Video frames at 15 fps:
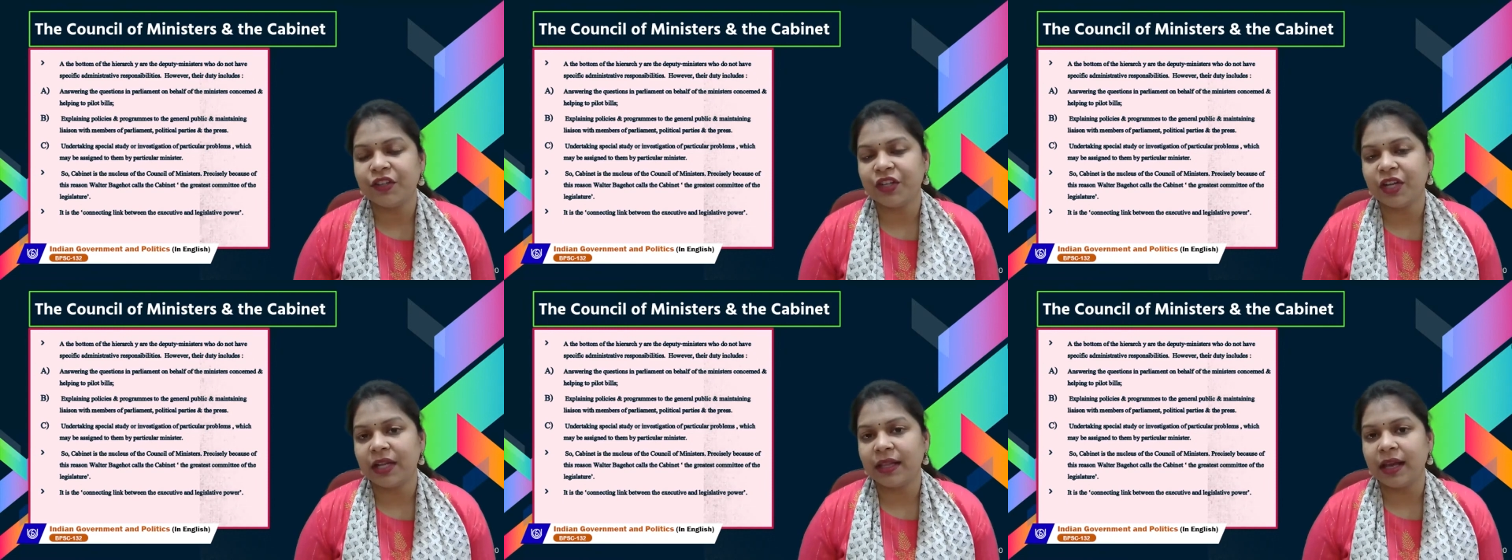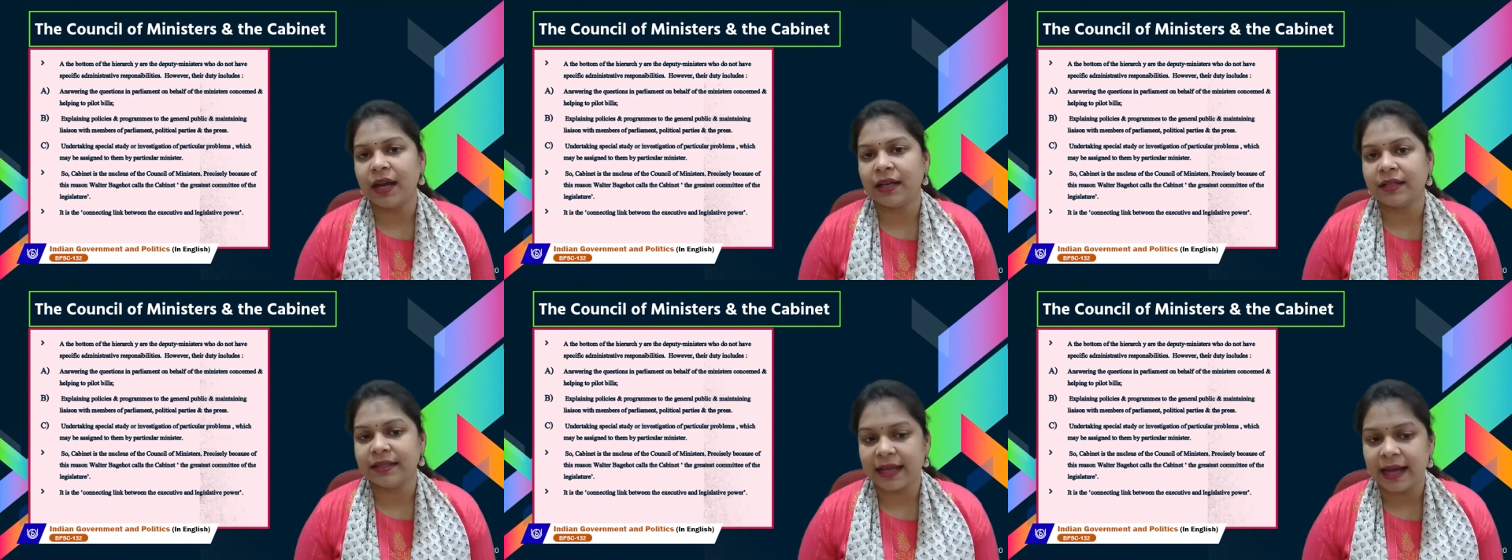which are
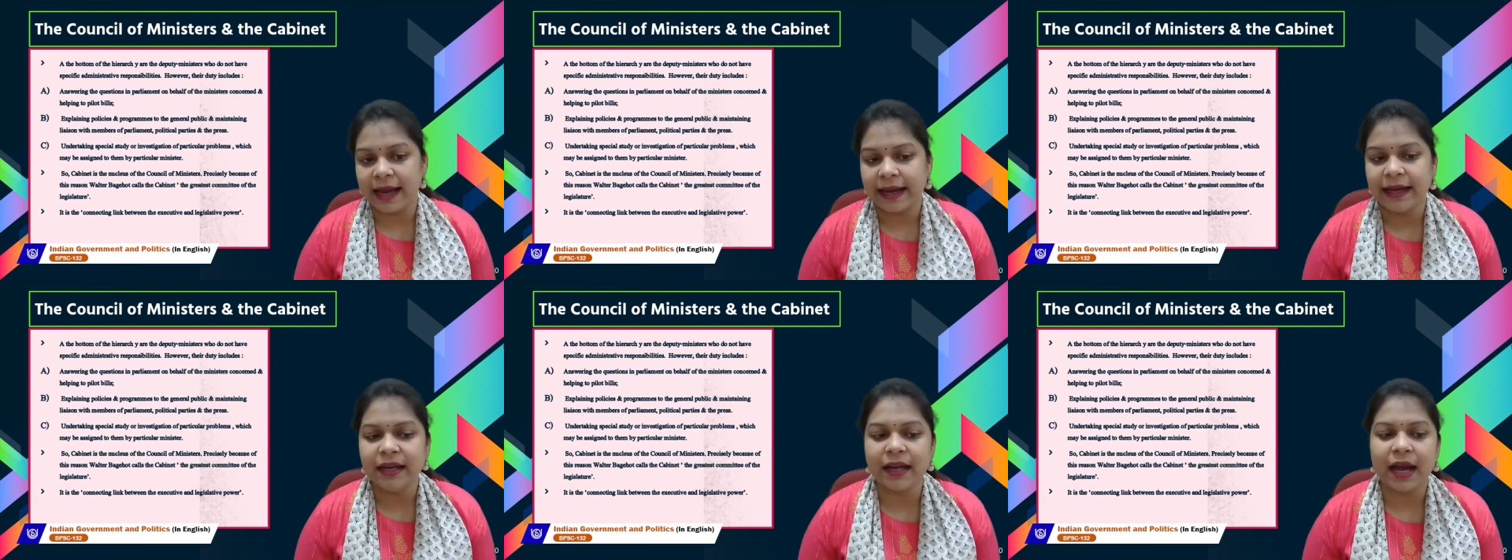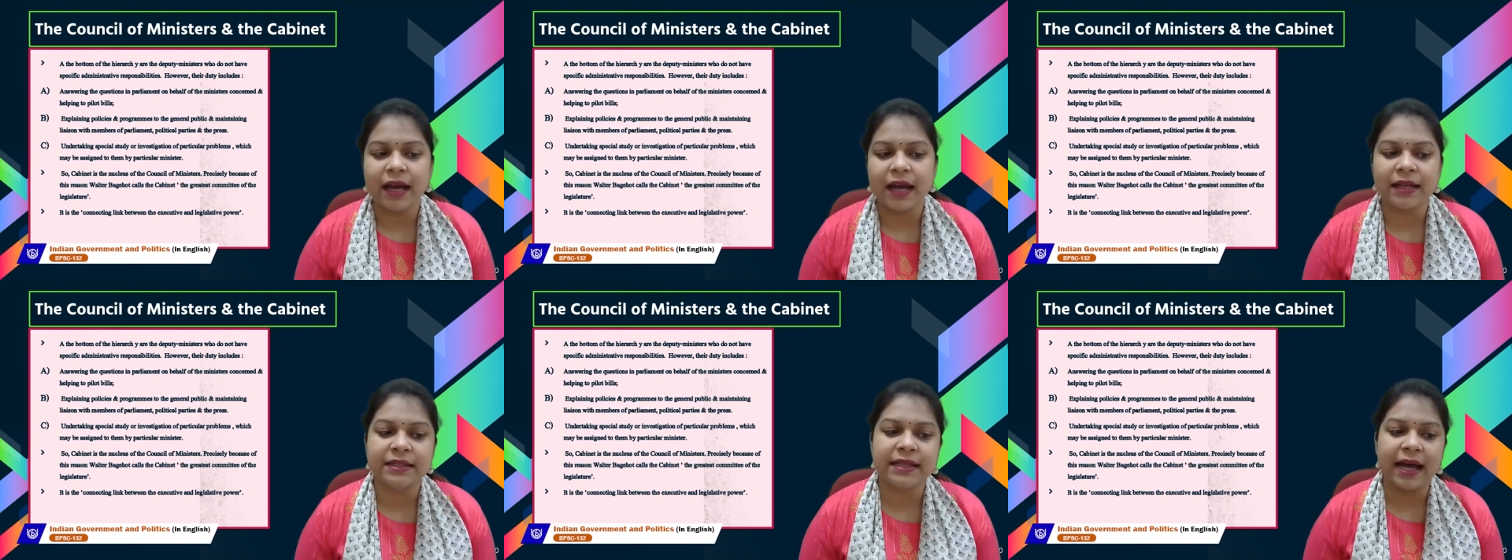they assigned
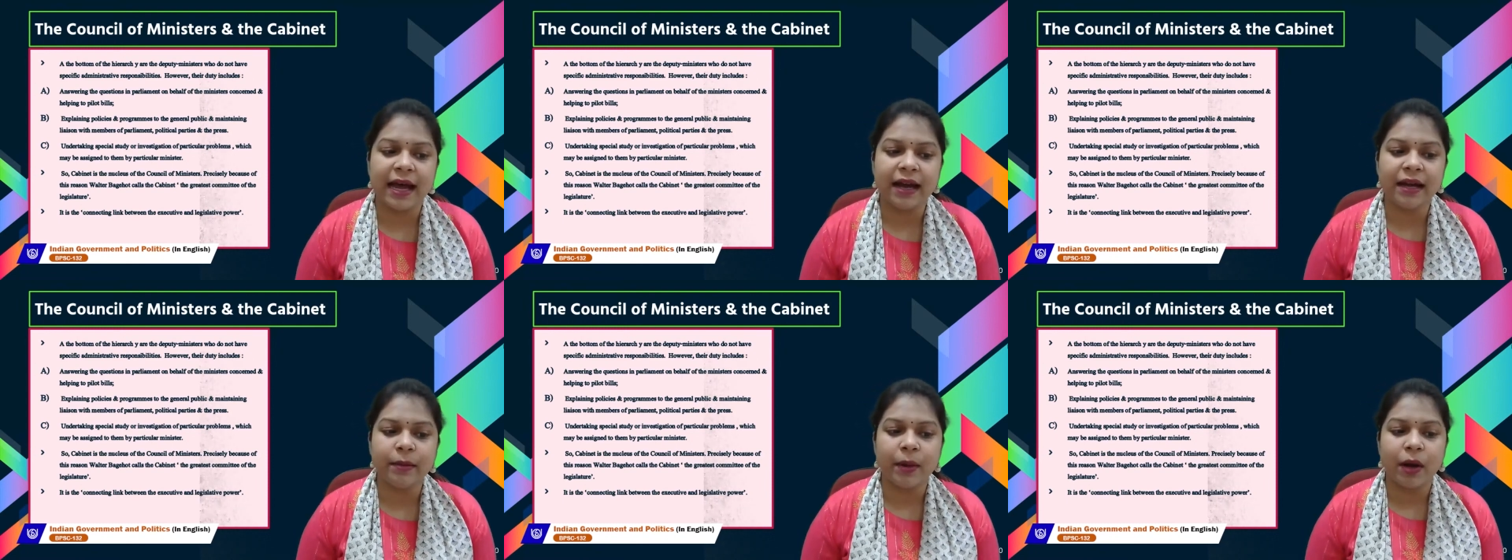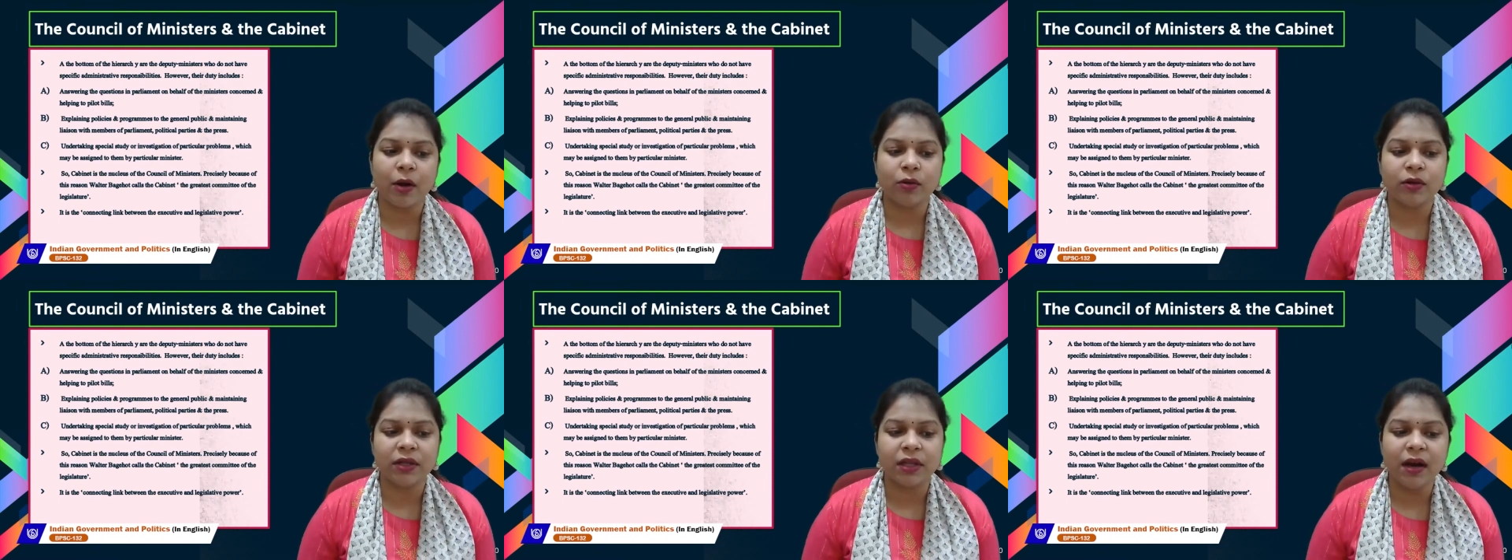is that
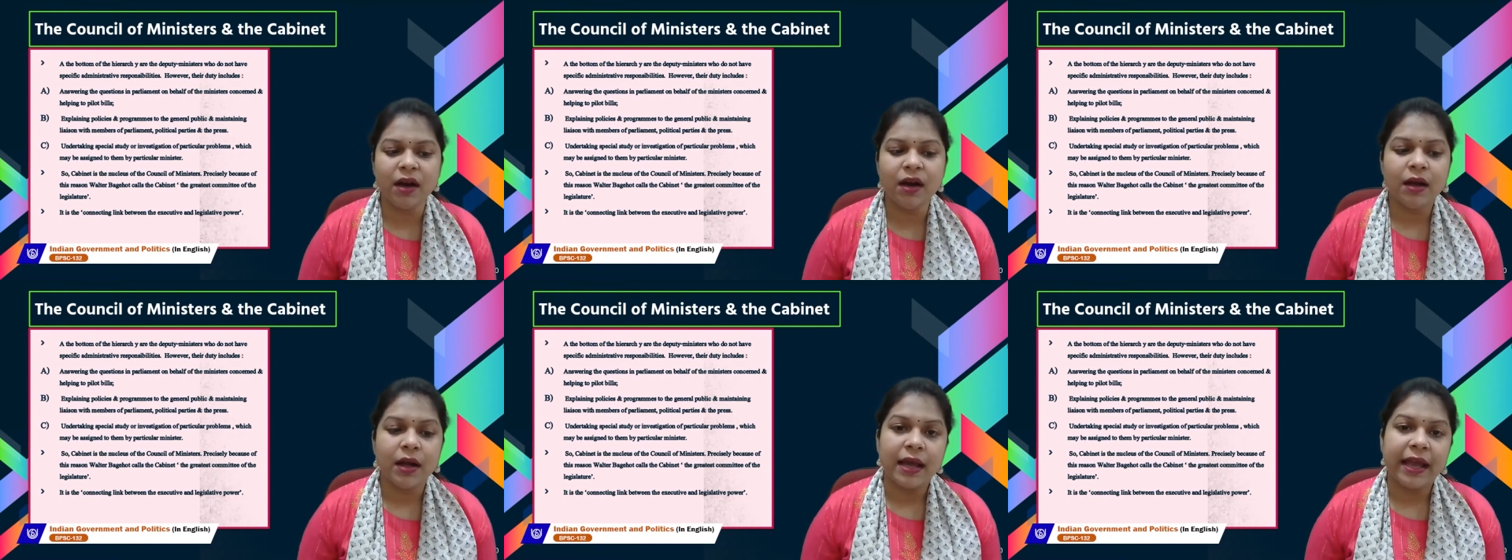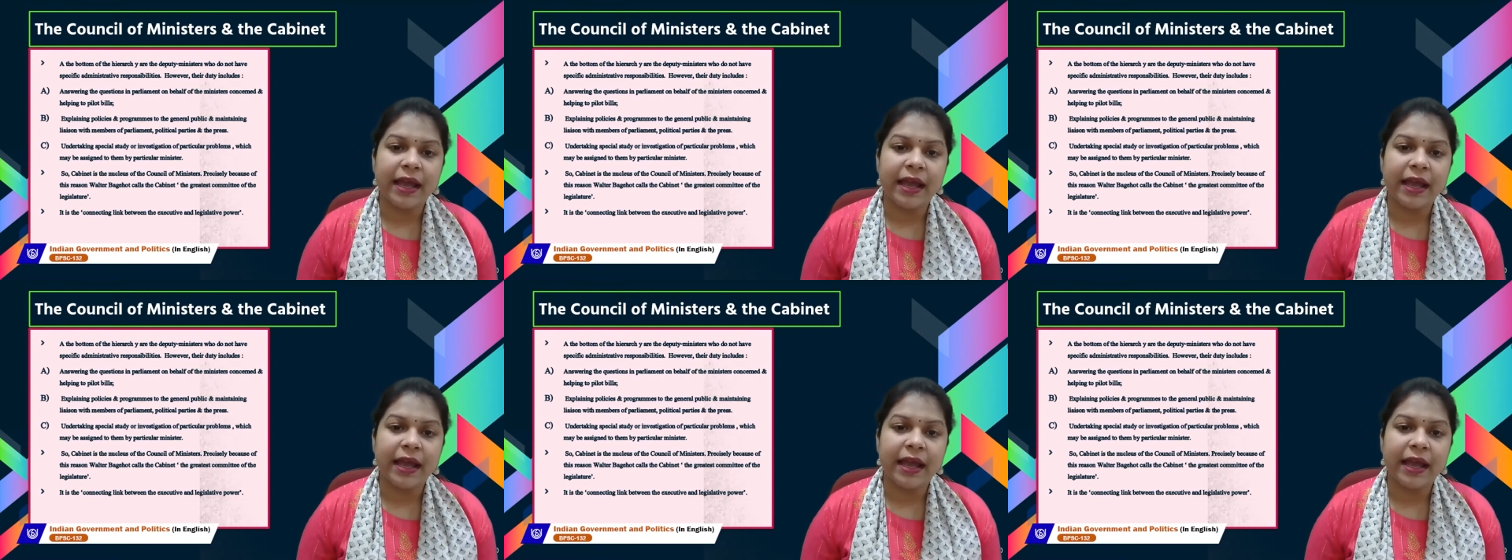about the